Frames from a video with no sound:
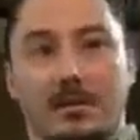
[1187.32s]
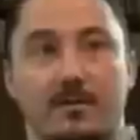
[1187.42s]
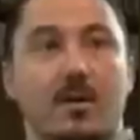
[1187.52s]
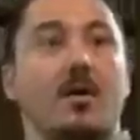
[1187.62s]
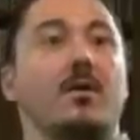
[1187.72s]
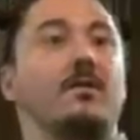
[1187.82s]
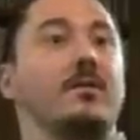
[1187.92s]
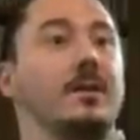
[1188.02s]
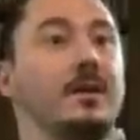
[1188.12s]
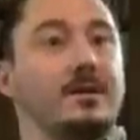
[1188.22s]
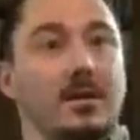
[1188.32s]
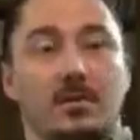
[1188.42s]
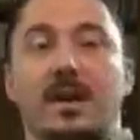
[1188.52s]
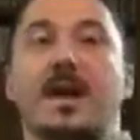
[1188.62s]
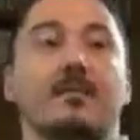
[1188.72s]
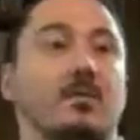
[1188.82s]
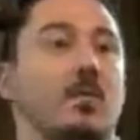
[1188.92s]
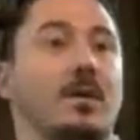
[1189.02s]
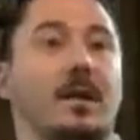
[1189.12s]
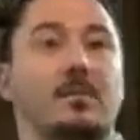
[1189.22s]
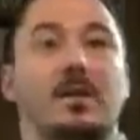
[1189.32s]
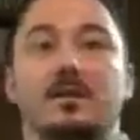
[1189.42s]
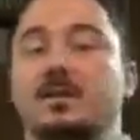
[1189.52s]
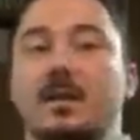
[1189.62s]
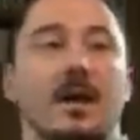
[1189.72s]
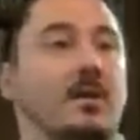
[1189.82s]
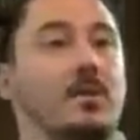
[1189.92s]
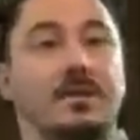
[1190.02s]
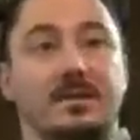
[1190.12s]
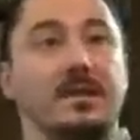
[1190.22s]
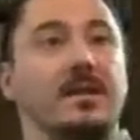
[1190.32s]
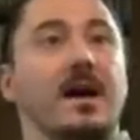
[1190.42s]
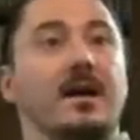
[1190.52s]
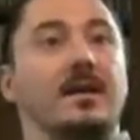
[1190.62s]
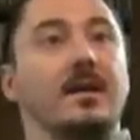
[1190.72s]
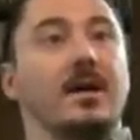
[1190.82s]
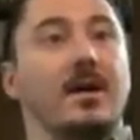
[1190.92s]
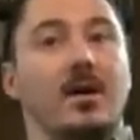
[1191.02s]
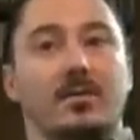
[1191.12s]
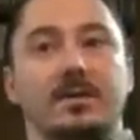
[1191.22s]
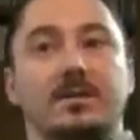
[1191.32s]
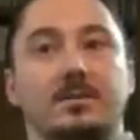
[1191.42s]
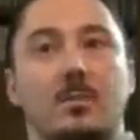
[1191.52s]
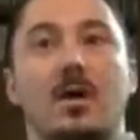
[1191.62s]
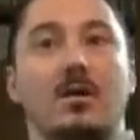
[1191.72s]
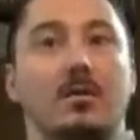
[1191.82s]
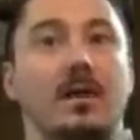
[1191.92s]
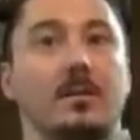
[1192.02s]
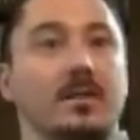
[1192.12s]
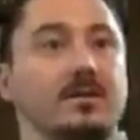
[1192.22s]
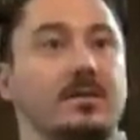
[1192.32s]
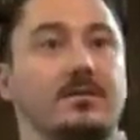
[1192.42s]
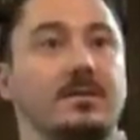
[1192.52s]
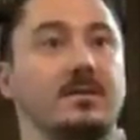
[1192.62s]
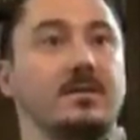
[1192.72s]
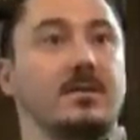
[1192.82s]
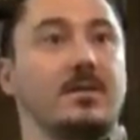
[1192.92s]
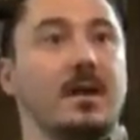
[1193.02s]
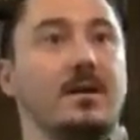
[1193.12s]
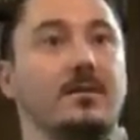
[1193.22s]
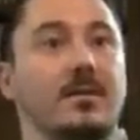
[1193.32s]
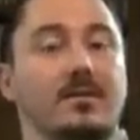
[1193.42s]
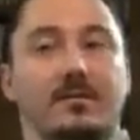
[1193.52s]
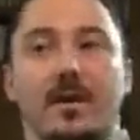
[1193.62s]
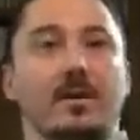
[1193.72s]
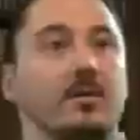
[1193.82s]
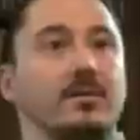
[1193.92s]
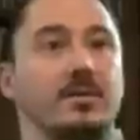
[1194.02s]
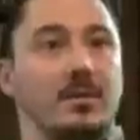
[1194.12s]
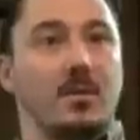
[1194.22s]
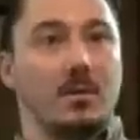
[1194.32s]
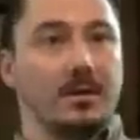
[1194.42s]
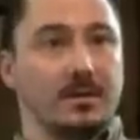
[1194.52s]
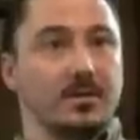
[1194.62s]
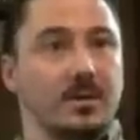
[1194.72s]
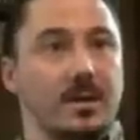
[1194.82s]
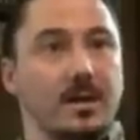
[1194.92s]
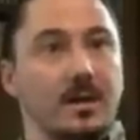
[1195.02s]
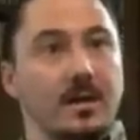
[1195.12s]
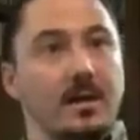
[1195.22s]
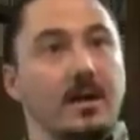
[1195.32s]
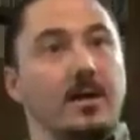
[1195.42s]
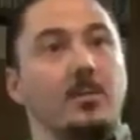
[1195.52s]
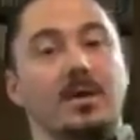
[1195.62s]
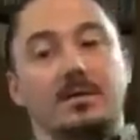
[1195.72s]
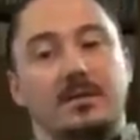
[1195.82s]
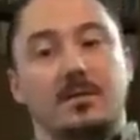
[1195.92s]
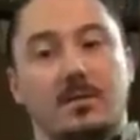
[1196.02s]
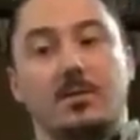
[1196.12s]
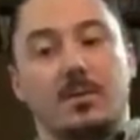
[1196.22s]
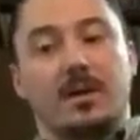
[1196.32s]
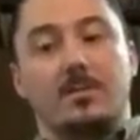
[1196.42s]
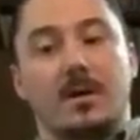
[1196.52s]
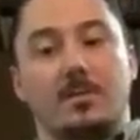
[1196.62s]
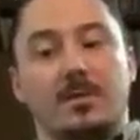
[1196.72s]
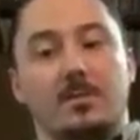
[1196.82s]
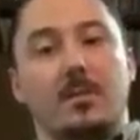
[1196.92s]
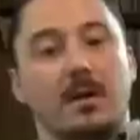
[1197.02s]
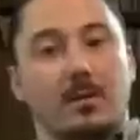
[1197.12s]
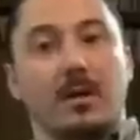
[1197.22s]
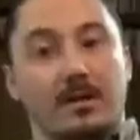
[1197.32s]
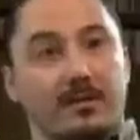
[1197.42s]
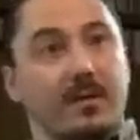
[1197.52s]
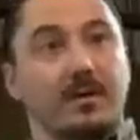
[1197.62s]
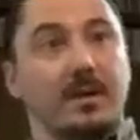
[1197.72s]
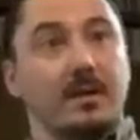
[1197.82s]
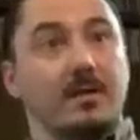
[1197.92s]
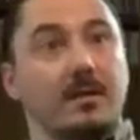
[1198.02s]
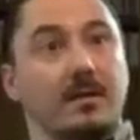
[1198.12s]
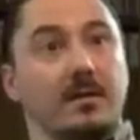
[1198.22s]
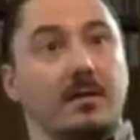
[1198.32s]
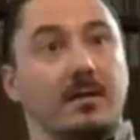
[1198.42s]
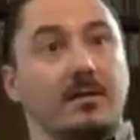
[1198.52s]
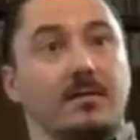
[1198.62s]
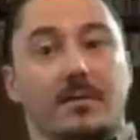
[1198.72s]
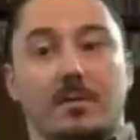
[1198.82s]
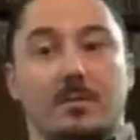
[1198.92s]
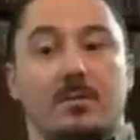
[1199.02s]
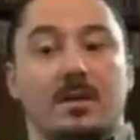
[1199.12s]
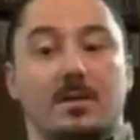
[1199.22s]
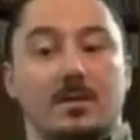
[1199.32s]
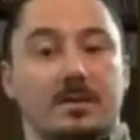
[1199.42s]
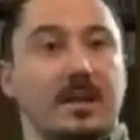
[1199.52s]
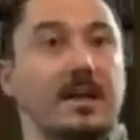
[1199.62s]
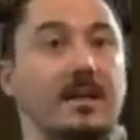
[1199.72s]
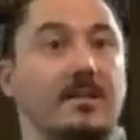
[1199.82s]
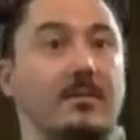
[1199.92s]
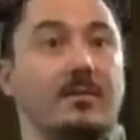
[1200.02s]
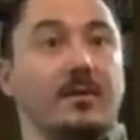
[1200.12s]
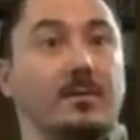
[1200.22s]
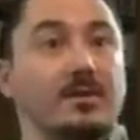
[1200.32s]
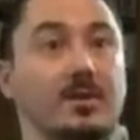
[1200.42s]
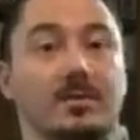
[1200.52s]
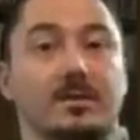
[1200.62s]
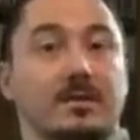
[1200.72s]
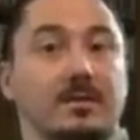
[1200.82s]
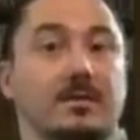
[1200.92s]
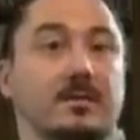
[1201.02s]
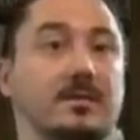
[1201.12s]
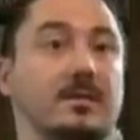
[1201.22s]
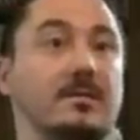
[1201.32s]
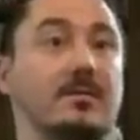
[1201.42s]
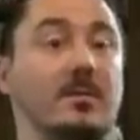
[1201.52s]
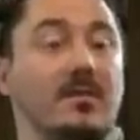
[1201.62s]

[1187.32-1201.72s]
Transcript: evolve to only having one ambulance, and I don't want to see that. All these small ambulance services that are around are vital to the whole industry, but until we come up with a better way to fund it, from the state level, from insurances, and